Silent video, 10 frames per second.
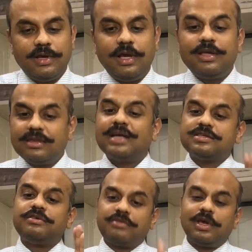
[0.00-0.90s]
That's a
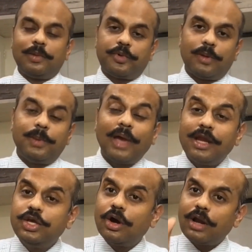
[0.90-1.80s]
real problem. And
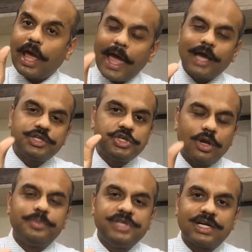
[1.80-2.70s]
your actual
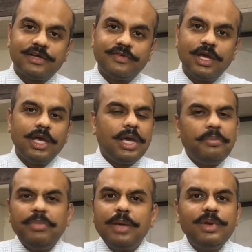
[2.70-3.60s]
objective
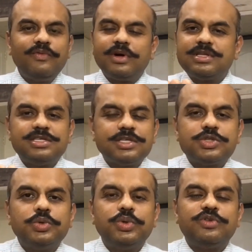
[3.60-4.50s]
may be worth just 2
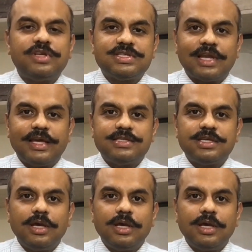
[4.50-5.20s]
to 3 slides.